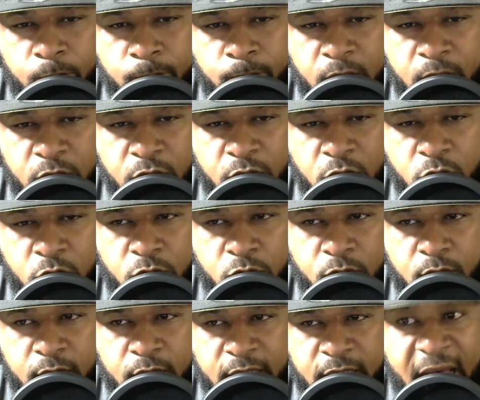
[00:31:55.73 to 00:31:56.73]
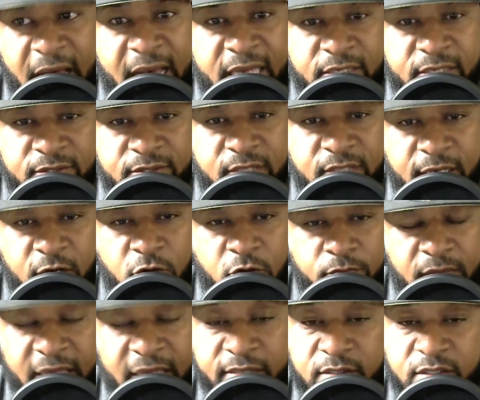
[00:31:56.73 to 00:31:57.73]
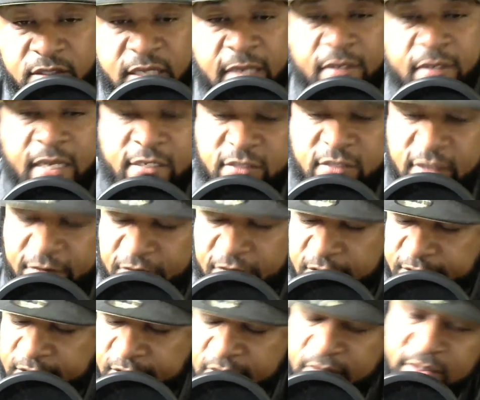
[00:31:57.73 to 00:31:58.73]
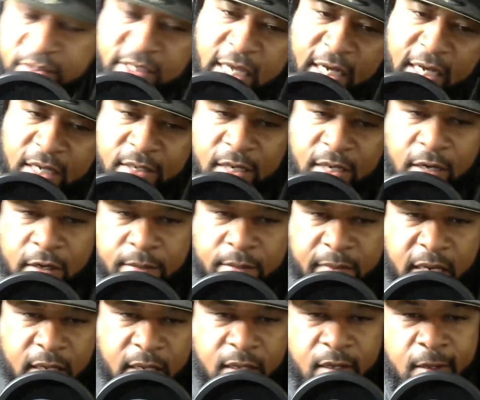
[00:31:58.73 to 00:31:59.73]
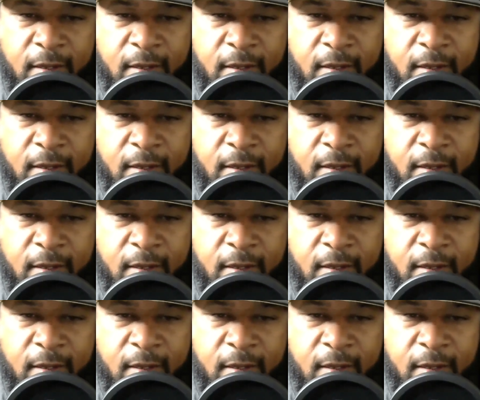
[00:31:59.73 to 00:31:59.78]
you know, guys to help. Like say, for instance, the secondary, man.